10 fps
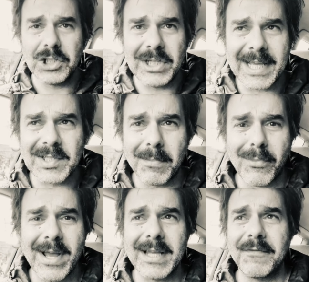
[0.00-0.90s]
Jackson
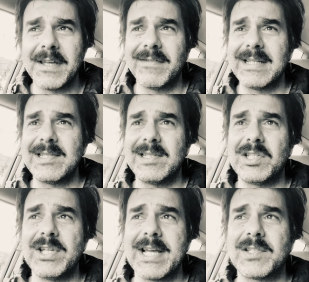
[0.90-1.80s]
Brown, if you ever listened to
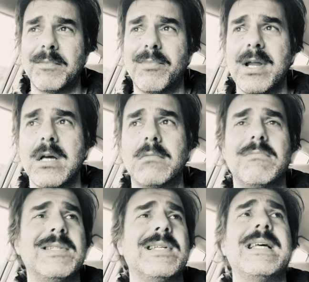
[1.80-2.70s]
Jackson
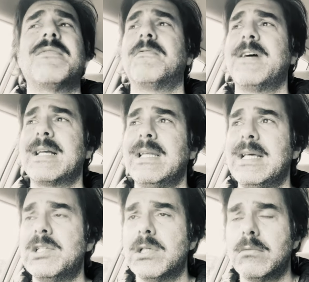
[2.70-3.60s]
Brown, he's another fucking
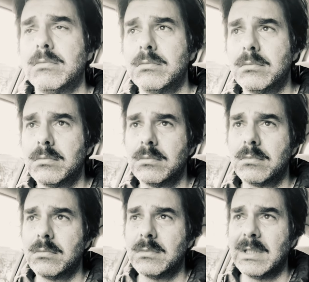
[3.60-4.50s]
legend.
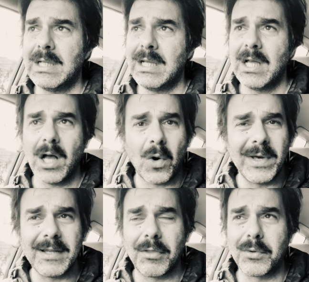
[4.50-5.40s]
I
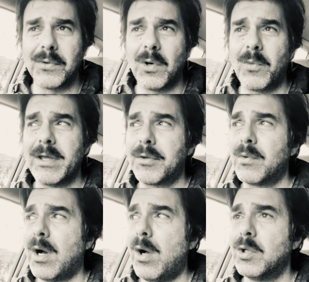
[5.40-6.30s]
went through
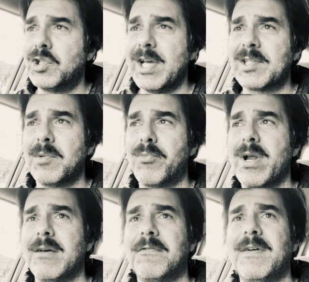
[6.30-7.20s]
a whole Jackson
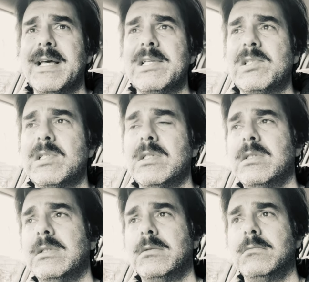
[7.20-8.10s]
Brown phase,
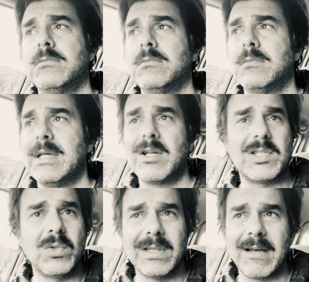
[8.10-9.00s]
and I
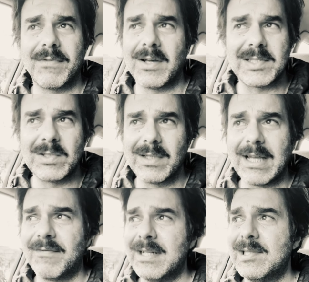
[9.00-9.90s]
still
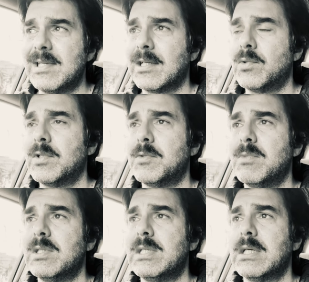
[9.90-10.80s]
love listening to his
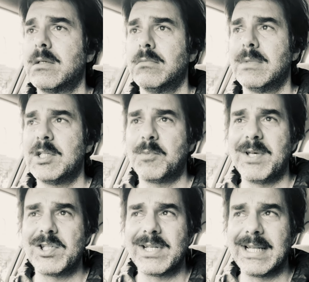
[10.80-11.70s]
music,
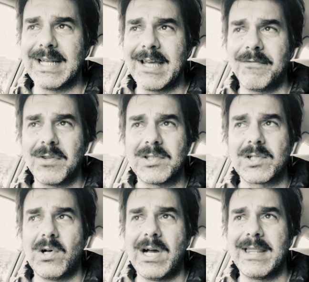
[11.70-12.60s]
especially Late for the
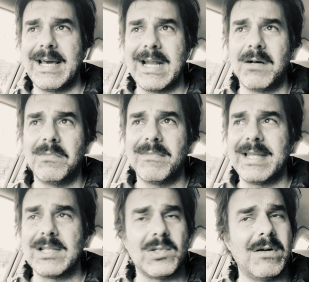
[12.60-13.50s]
Sky. That album
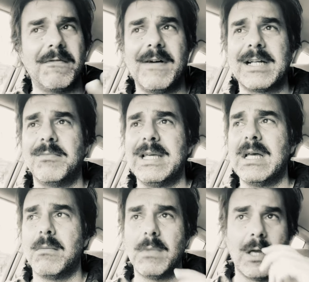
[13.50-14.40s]
and that song fucked me
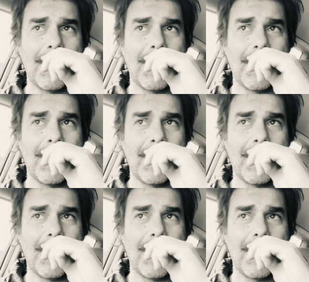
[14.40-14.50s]
up.